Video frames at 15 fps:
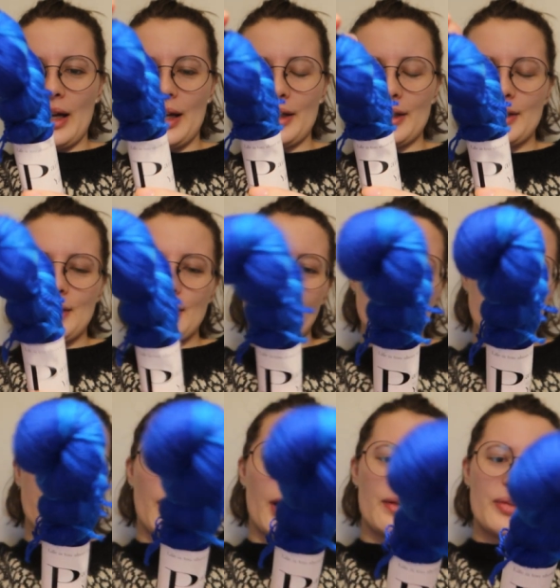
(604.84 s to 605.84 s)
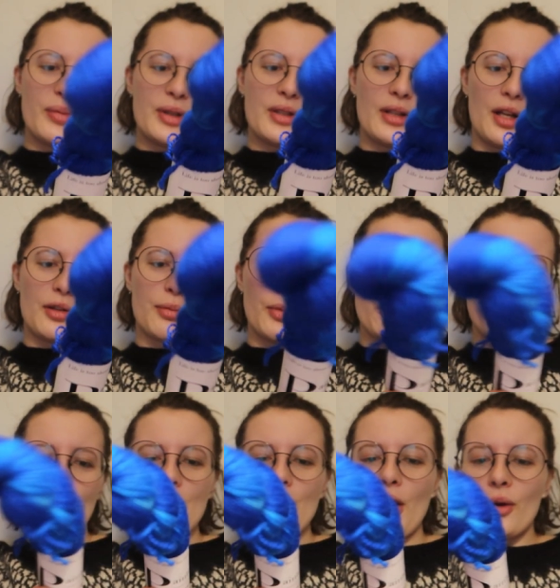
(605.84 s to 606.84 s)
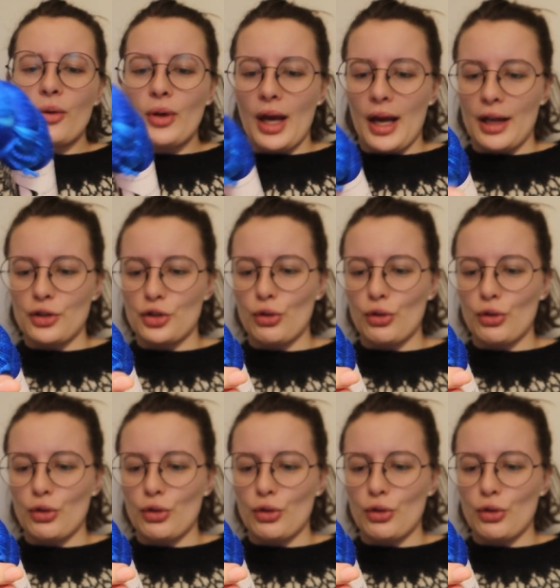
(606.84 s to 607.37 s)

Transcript: uh, and it's seventy-five percent merino